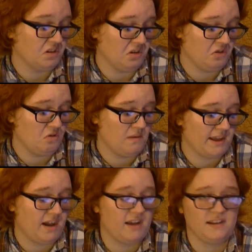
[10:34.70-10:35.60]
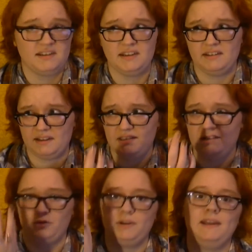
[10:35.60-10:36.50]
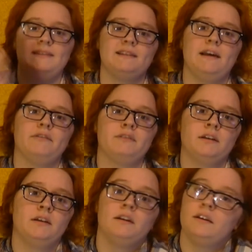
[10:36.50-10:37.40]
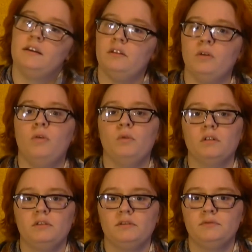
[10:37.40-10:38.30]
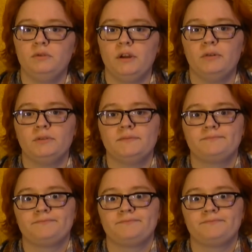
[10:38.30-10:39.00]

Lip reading: oh my god, 18, 19, 3 days left in the whole world. Who knows?